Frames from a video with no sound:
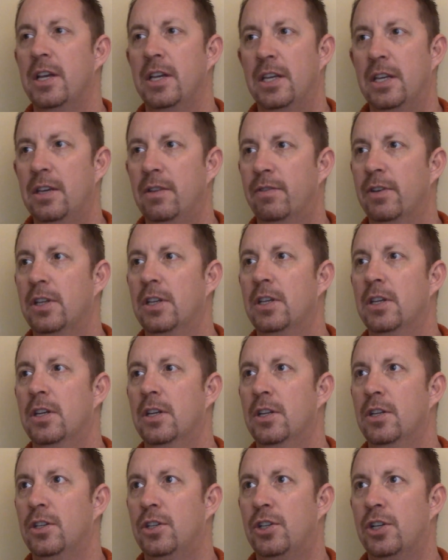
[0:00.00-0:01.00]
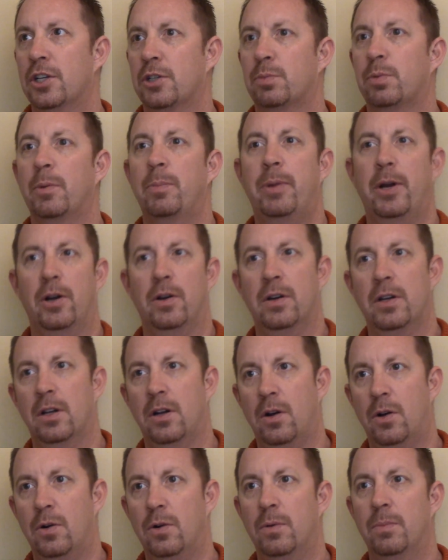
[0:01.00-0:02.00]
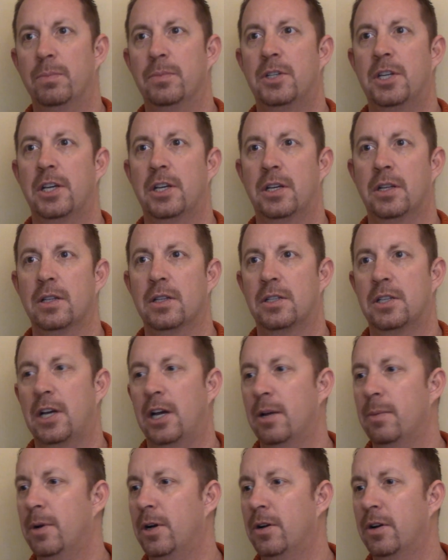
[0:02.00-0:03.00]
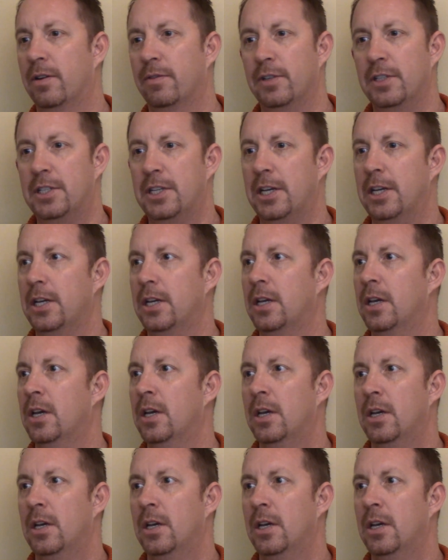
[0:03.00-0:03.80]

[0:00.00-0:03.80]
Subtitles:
even just preparing at home, taking the time out every day